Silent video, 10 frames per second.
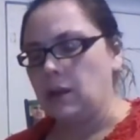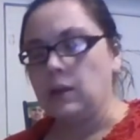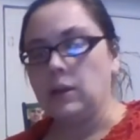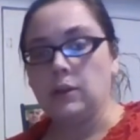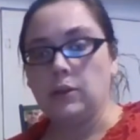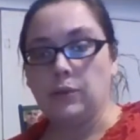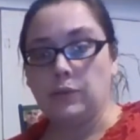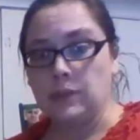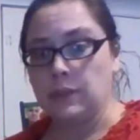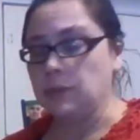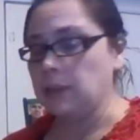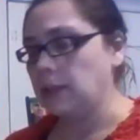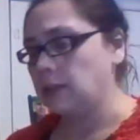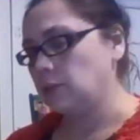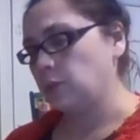You can do it for several
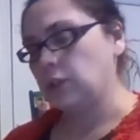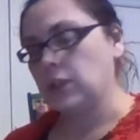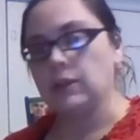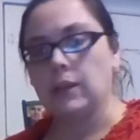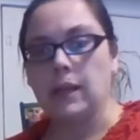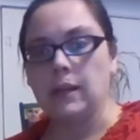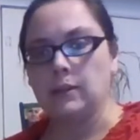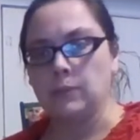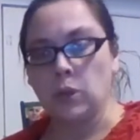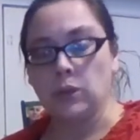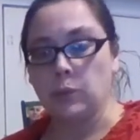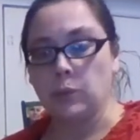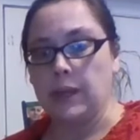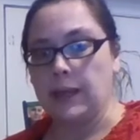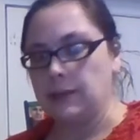days, switch out the eggs,
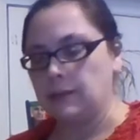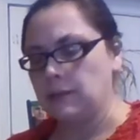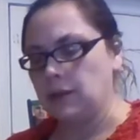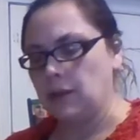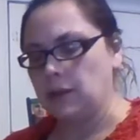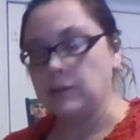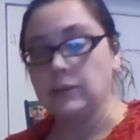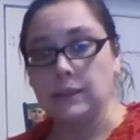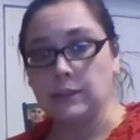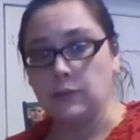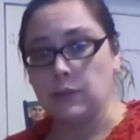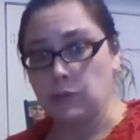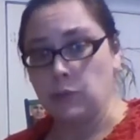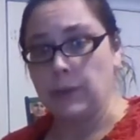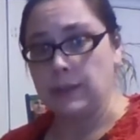multiple eggs. There's lots of
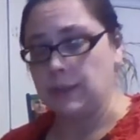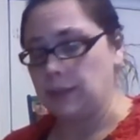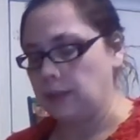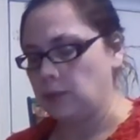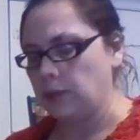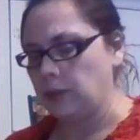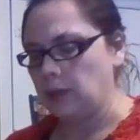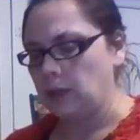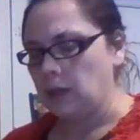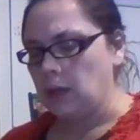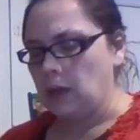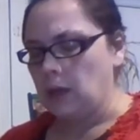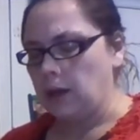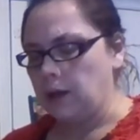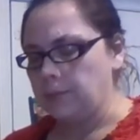different ways that they do it.
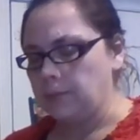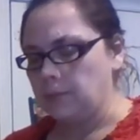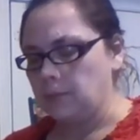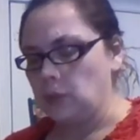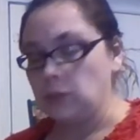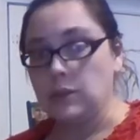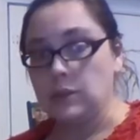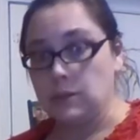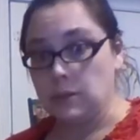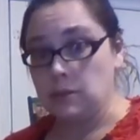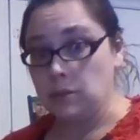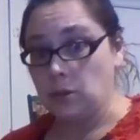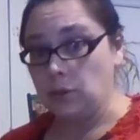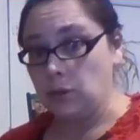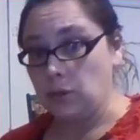You should
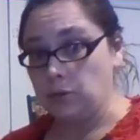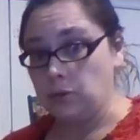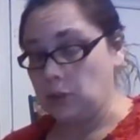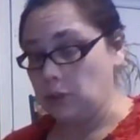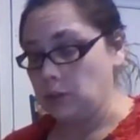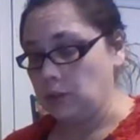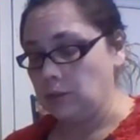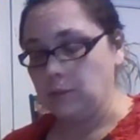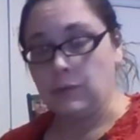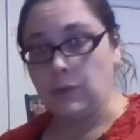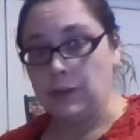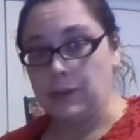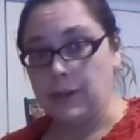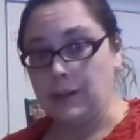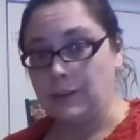consult your own tradition on
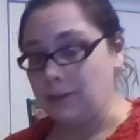that.